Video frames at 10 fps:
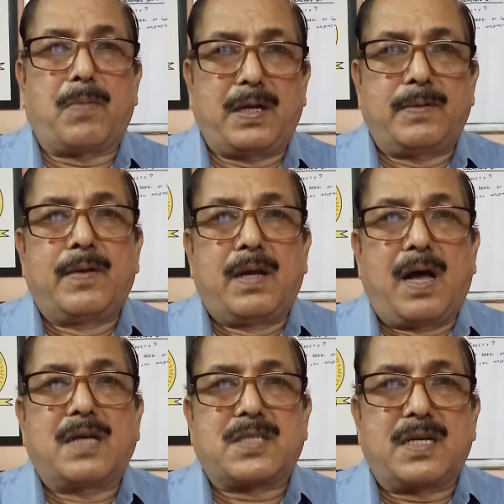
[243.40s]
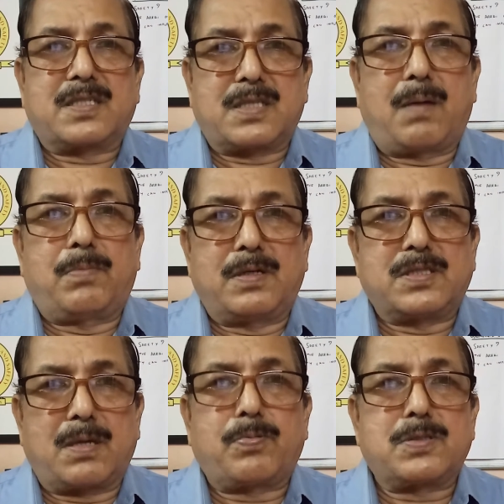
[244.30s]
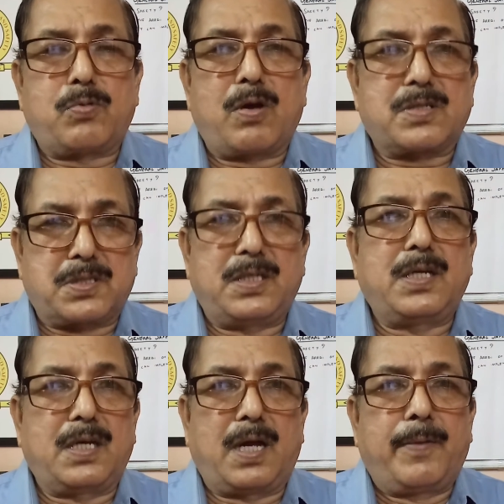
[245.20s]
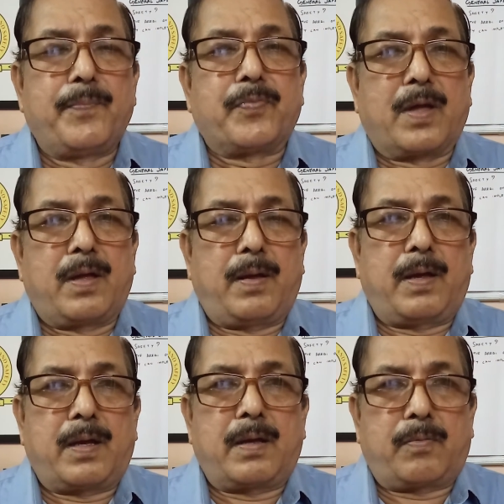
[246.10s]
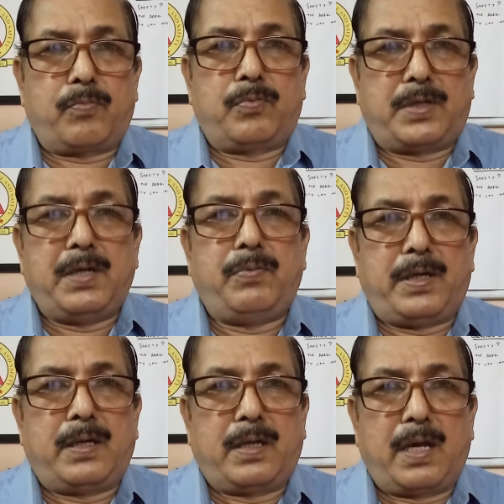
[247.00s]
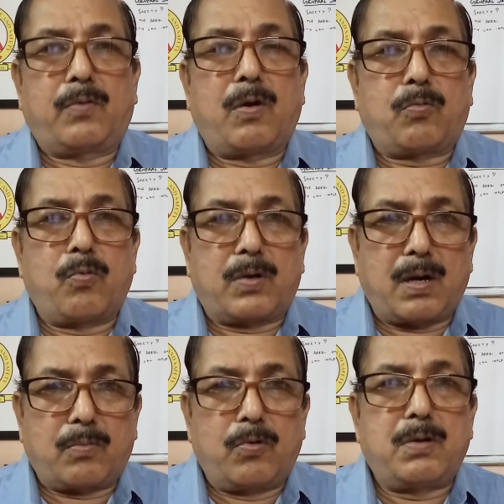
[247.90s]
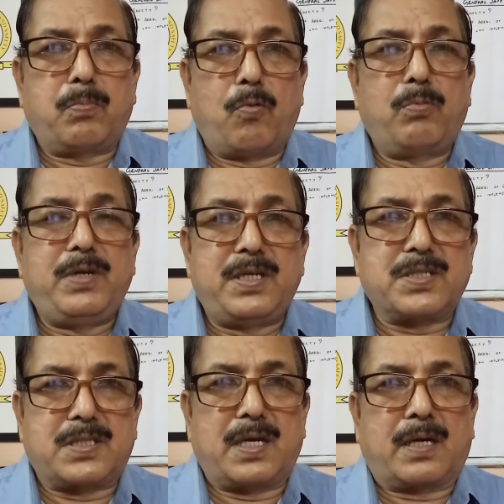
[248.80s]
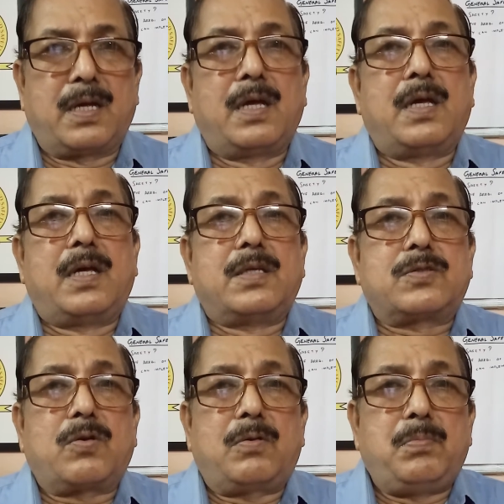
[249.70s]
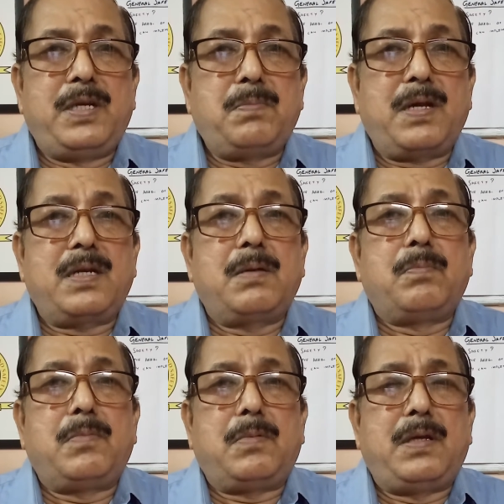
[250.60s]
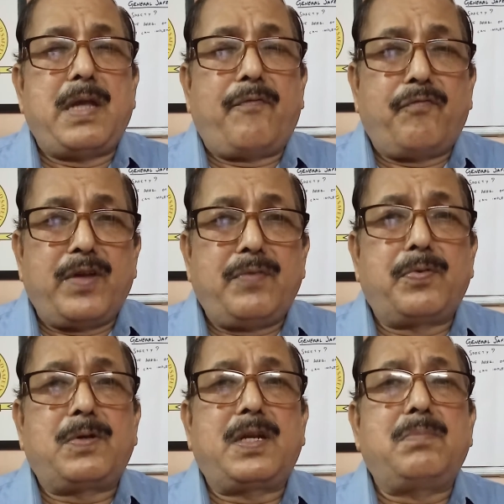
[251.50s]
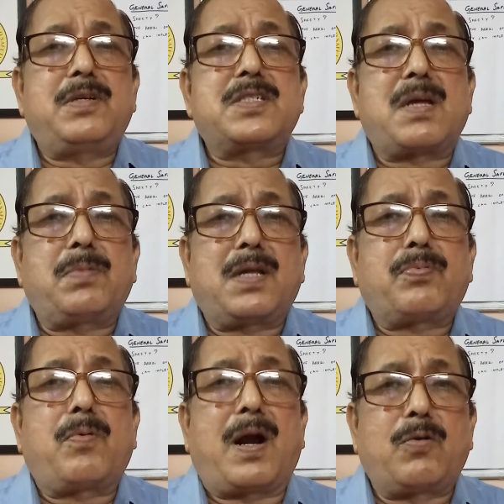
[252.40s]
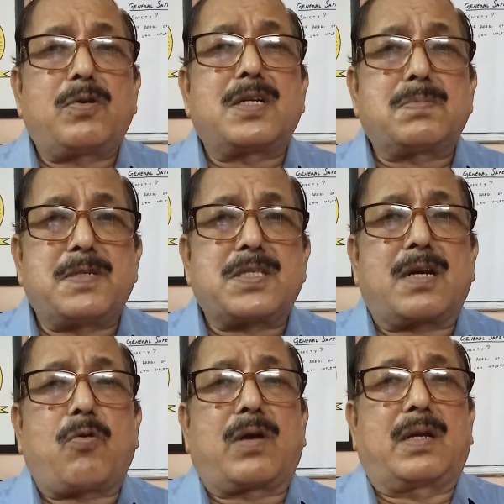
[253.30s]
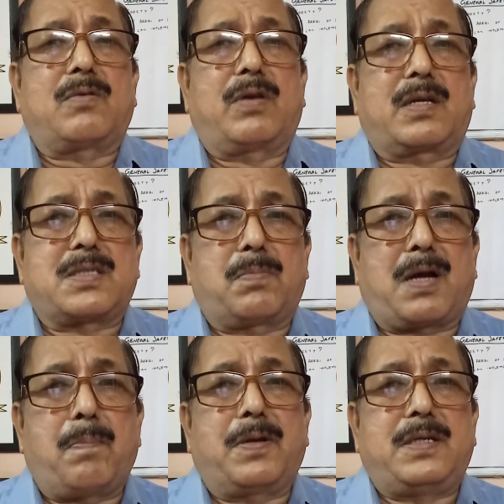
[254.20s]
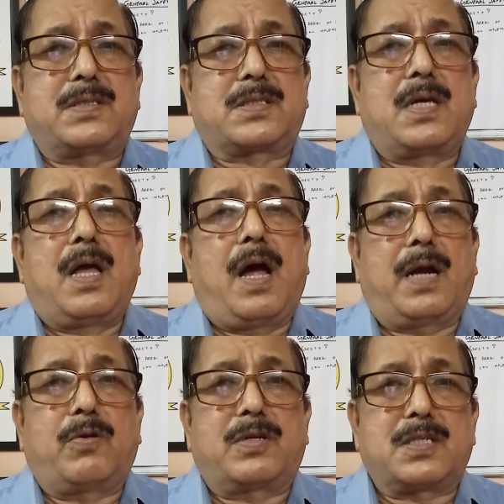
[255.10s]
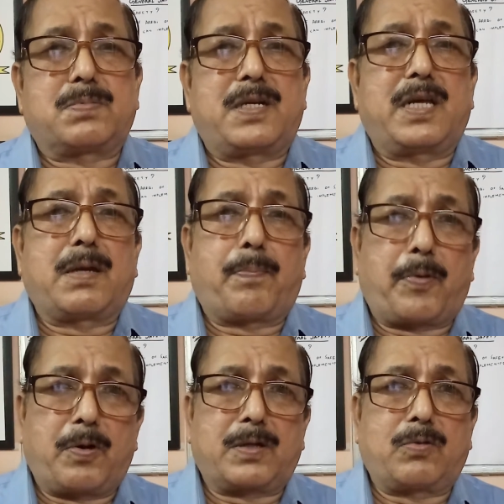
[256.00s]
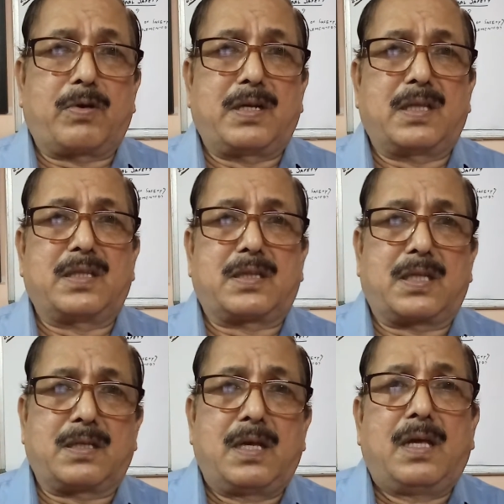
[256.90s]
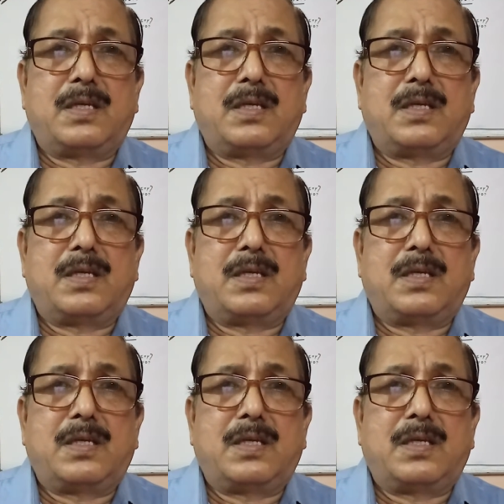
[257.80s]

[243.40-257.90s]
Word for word: mind. As an example, suppose we are seeing a TV, a good movie is there. So meanwhile, in every 15 minutes, some type of advertisements are occurring, or some companies advertisement like a product or any other thing,